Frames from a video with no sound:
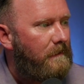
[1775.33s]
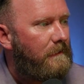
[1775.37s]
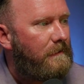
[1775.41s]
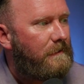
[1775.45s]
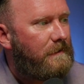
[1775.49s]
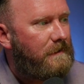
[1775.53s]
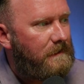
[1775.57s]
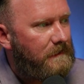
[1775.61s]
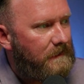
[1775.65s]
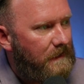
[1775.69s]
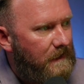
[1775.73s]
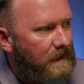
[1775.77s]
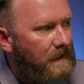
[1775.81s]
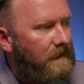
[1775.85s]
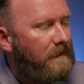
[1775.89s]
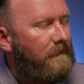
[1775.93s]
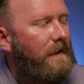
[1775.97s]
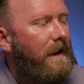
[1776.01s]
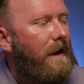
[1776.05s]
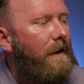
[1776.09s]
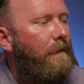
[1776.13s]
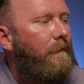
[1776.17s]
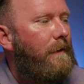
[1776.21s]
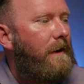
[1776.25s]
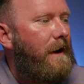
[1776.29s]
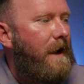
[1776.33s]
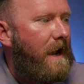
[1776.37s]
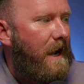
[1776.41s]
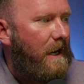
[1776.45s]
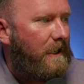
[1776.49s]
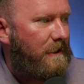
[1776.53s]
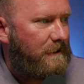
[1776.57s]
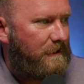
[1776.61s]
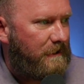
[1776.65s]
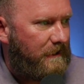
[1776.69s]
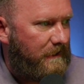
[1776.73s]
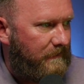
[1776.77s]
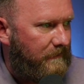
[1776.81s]
You're seeing that
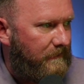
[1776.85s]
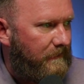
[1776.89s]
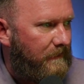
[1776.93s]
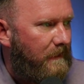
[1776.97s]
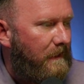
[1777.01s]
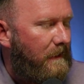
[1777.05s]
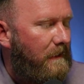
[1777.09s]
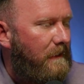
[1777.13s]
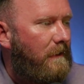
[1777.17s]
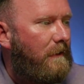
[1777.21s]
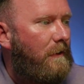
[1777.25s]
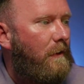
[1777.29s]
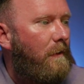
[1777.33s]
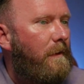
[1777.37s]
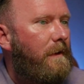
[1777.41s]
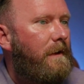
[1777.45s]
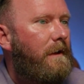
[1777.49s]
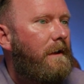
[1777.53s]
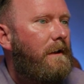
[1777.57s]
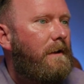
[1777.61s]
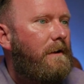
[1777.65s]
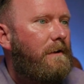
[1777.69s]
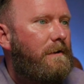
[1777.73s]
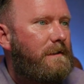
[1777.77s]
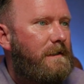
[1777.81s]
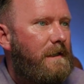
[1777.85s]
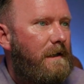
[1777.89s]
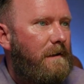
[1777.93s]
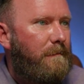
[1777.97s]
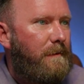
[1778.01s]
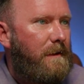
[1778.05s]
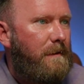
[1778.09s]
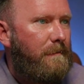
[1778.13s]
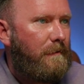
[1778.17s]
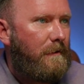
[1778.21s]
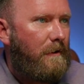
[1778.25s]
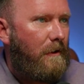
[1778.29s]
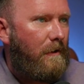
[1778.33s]
reaction. You're seeing
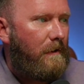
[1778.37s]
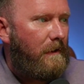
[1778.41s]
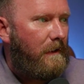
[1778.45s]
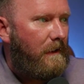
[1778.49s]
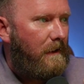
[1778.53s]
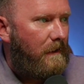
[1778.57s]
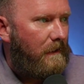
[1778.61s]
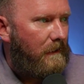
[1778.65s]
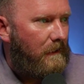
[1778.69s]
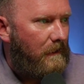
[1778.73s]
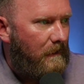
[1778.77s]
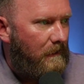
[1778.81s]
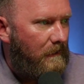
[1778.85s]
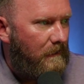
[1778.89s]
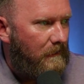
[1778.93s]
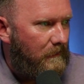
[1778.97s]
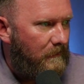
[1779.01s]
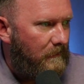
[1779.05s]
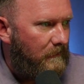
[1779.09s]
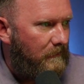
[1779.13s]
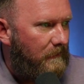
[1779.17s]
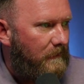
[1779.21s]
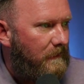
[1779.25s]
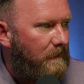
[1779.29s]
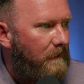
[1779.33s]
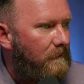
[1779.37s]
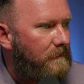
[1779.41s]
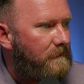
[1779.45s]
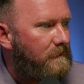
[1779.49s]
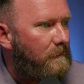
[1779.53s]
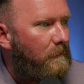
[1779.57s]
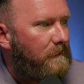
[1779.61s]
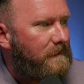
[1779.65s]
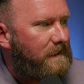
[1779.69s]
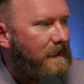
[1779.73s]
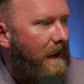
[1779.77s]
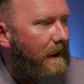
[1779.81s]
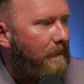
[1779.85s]
people go, oh,
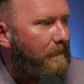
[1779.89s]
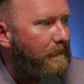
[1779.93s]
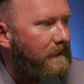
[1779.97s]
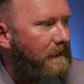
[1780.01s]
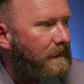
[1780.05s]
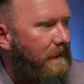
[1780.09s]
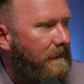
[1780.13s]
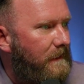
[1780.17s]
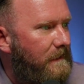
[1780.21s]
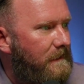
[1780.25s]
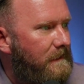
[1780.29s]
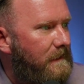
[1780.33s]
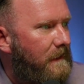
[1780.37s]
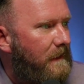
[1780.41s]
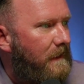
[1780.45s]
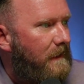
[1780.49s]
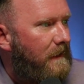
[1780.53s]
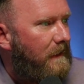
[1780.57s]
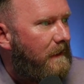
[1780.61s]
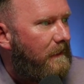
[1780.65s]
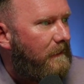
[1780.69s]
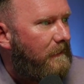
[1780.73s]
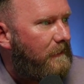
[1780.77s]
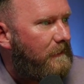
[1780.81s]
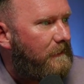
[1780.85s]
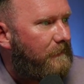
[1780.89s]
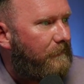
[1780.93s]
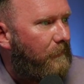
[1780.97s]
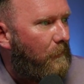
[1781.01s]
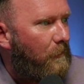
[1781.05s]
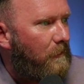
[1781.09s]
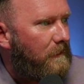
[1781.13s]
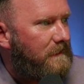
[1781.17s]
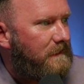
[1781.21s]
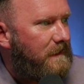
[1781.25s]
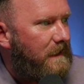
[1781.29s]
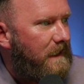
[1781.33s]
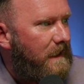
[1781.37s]
so what's happening is there's
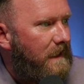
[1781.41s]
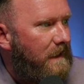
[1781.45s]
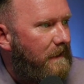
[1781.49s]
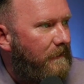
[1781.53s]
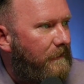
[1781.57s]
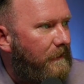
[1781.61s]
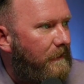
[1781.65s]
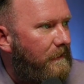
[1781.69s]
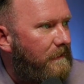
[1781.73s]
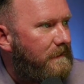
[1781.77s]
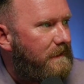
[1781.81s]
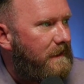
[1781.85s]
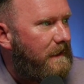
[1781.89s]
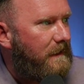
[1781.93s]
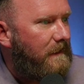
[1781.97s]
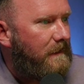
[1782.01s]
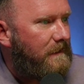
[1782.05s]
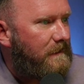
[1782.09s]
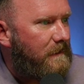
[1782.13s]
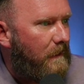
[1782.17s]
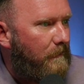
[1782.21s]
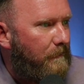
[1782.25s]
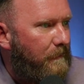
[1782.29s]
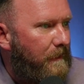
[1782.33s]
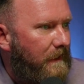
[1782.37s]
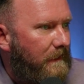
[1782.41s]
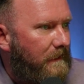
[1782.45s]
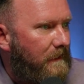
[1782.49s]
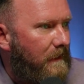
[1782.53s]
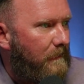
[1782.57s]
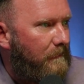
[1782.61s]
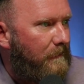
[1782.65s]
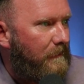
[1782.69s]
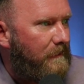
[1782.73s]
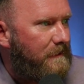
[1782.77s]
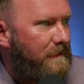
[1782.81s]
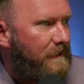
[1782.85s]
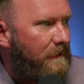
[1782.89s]
14, 13. These aren't big
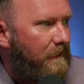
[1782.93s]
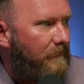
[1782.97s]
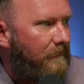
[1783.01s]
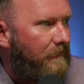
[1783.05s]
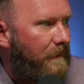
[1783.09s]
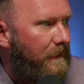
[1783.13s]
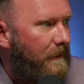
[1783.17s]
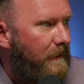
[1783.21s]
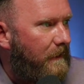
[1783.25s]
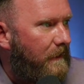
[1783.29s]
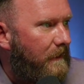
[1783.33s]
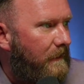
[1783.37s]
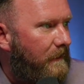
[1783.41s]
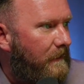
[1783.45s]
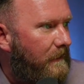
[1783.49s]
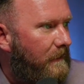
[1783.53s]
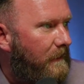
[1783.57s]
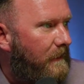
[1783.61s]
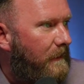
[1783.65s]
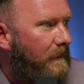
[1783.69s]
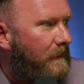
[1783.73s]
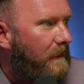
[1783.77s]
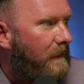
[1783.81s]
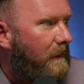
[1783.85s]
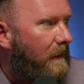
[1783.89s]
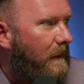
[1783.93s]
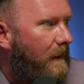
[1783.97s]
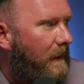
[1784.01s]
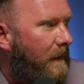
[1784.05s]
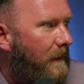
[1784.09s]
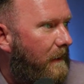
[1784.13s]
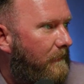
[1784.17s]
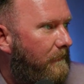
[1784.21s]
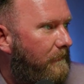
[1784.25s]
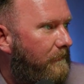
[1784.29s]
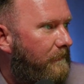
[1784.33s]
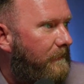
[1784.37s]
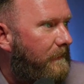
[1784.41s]
numbers year over year.
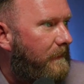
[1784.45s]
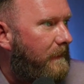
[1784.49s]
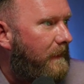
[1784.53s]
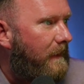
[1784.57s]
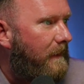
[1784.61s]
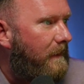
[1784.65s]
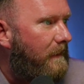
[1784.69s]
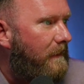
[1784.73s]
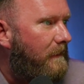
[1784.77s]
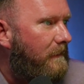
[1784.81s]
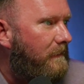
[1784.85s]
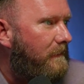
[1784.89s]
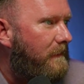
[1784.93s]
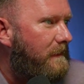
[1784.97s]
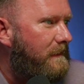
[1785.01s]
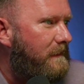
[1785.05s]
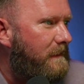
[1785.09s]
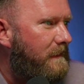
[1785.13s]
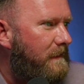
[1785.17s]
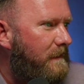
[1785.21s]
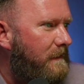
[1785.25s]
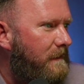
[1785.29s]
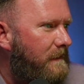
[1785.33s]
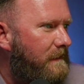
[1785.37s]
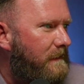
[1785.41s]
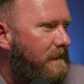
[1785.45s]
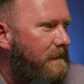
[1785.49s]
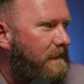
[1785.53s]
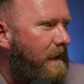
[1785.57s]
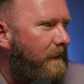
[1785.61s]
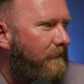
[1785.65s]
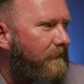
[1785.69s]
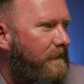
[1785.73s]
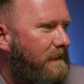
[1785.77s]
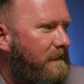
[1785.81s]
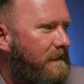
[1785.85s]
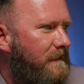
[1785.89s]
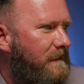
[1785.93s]
This is
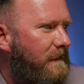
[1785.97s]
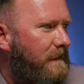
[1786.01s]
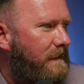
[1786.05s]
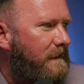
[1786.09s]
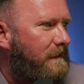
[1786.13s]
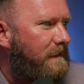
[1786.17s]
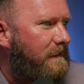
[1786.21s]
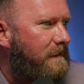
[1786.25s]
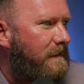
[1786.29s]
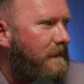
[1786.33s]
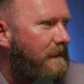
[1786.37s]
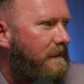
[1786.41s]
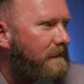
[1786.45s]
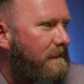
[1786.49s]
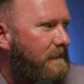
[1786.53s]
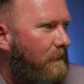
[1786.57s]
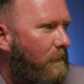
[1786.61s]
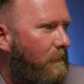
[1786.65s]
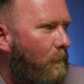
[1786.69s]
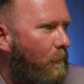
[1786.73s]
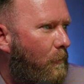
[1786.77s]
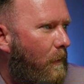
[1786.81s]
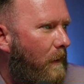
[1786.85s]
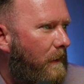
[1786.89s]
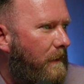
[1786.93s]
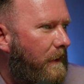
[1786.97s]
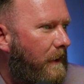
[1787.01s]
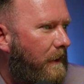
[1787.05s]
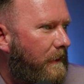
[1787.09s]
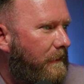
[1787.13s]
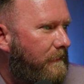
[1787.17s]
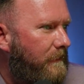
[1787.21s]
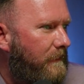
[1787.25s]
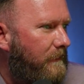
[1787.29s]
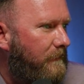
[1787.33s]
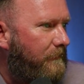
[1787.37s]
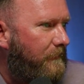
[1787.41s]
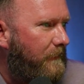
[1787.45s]
766,
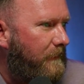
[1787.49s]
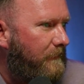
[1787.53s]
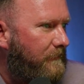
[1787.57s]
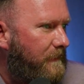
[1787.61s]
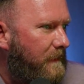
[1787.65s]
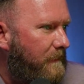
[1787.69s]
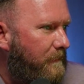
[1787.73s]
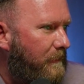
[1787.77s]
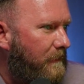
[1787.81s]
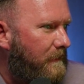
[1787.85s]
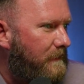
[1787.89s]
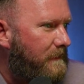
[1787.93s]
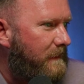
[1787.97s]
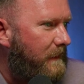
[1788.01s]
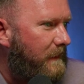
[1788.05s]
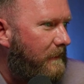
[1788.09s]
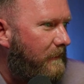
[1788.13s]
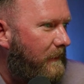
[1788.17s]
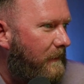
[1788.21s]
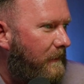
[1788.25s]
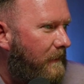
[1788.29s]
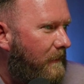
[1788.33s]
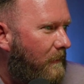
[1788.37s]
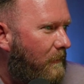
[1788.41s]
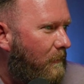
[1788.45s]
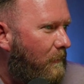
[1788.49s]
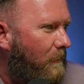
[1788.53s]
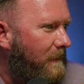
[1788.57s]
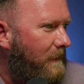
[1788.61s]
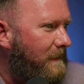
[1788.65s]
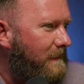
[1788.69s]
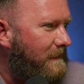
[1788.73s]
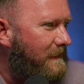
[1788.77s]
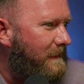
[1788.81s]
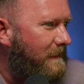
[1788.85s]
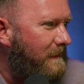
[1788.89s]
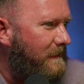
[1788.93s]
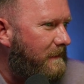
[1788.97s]
150%. What
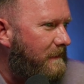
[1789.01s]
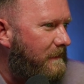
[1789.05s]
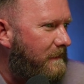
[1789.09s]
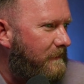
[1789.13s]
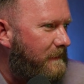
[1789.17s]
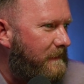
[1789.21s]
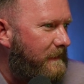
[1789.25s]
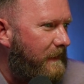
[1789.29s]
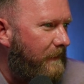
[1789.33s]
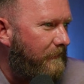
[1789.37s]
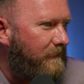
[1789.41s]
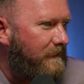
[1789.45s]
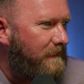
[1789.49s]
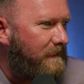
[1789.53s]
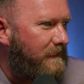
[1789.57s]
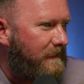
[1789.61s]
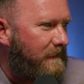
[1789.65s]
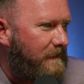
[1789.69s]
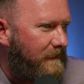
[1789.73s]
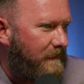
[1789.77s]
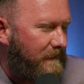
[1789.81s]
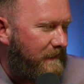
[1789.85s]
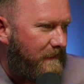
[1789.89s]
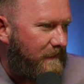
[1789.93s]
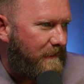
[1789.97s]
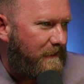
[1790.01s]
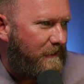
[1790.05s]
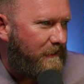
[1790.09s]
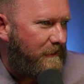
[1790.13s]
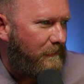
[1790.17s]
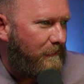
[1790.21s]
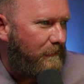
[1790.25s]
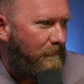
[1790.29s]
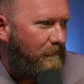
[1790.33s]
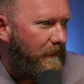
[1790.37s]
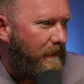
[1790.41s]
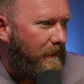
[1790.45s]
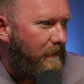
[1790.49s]
is this? 766 is
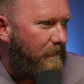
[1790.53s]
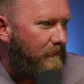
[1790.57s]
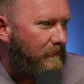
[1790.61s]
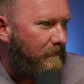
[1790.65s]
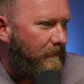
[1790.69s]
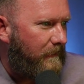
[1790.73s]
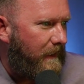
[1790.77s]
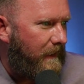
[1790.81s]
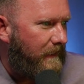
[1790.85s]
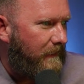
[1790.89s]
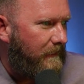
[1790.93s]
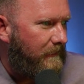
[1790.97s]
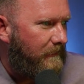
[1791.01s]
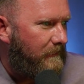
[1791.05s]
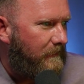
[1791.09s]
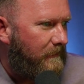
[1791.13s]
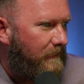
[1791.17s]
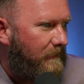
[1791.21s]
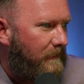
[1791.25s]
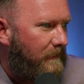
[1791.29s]
Chuliota, right?